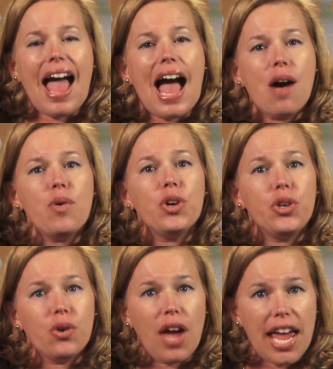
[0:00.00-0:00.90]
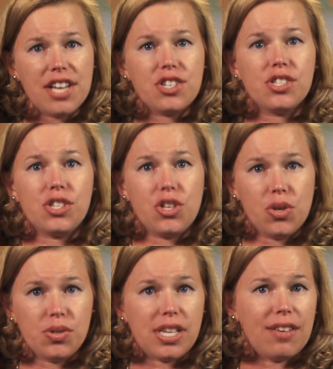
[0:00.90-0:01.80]
How are your agents
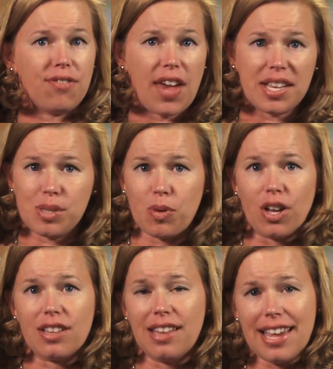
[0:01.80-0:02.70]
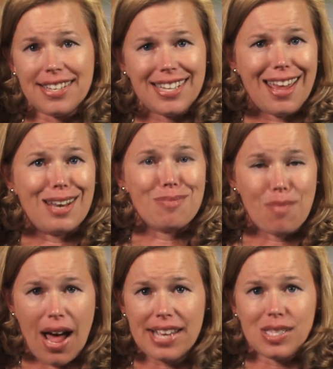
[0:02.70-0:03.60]
using Facebook, LinkedIn,
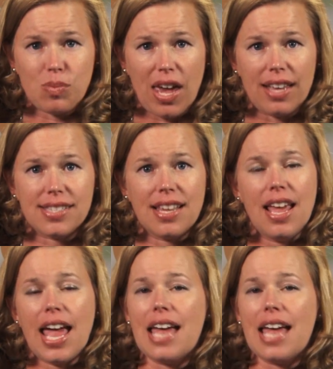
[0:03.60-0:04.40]
MySpace,